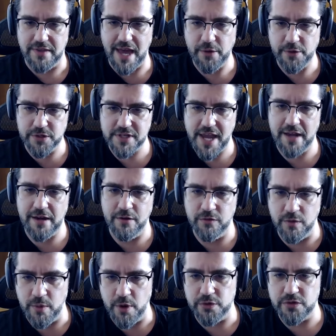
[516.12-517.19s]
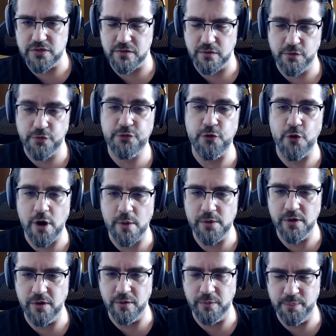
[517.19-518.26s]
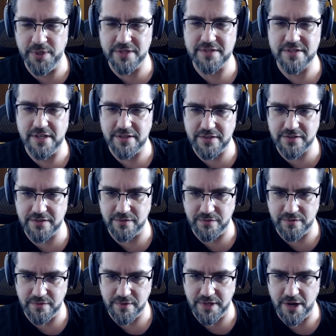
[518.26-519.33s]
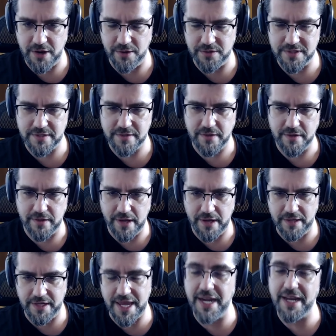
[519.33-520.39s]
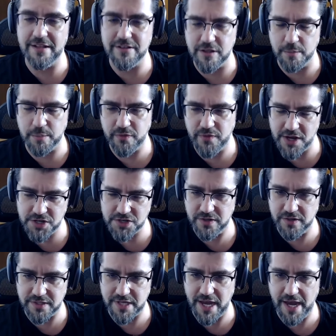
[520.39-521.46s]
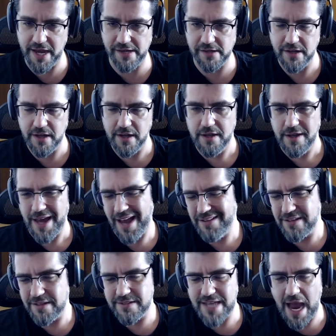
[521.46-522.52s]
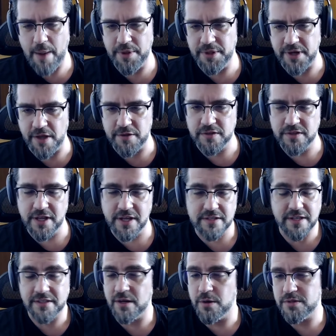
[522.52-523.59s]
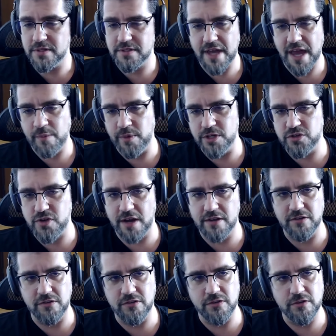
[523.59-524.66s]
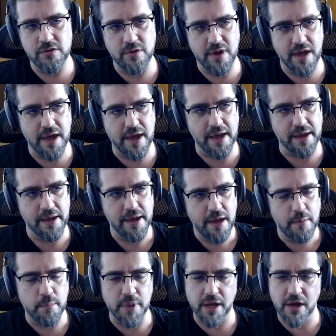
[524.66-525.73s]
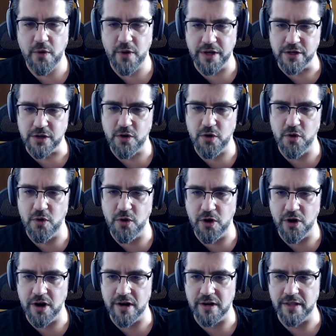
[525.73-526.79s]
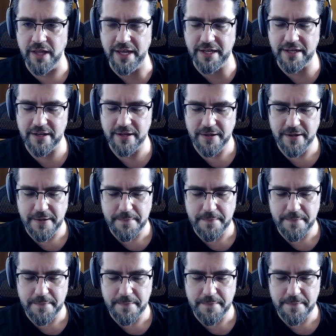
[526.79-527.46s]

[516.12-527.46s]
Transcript: that was kind of the most formal business, you know, uh, getting into the professional side I did dabble in other things. Like there was a time we tried to do a Bitcoin core like